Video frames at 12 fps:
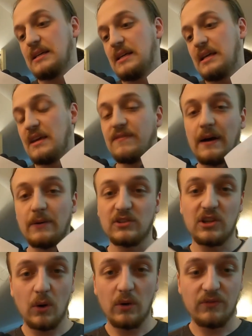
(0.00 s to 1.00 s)
If I was
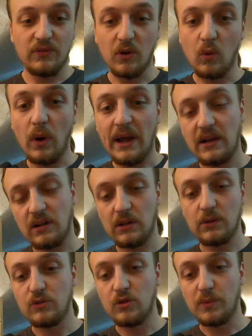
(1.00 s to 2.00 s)
going for a white
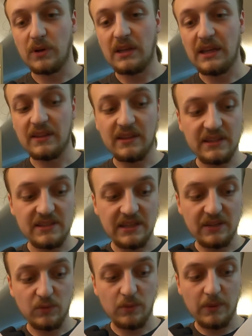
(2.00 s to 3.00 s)
Clone Trooper kit, these
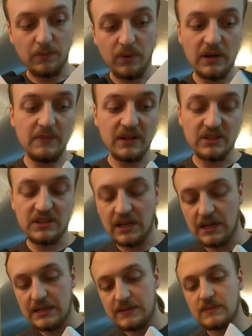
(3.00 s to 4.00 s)
things would be pretty much
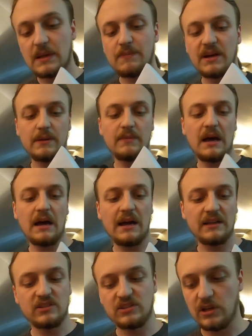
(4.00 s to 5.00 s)
done, but I'm
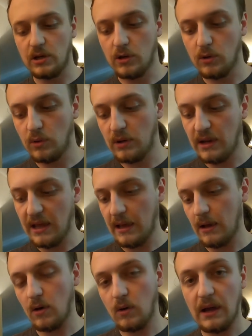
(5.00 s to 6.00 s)
not. So
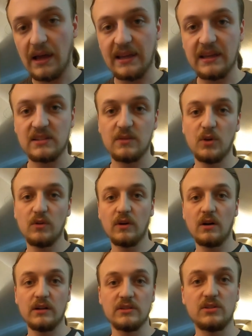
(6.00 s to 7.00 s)
now I get to move
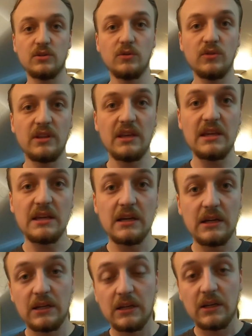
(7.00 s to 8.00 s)
on to
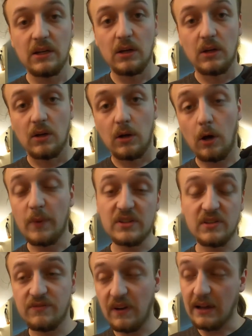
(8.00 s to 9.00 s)
almost the
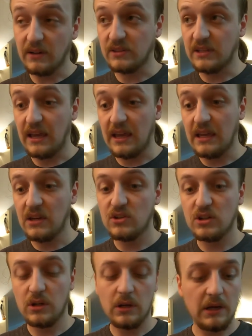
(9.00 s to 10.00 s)
final
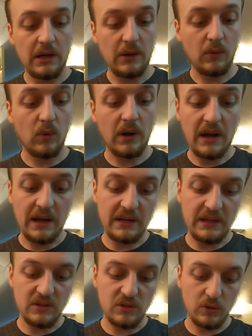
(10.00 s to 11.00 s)
stage, where I
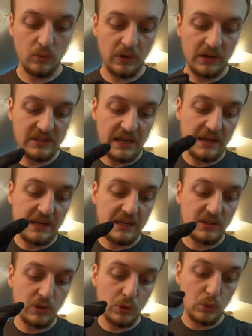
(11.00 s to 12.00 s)
need
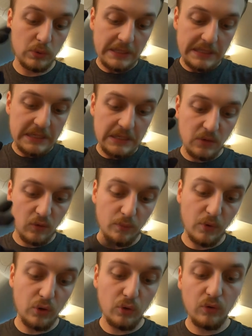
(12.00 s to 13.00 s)
to
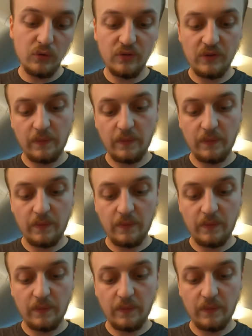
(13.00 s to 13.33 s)
remove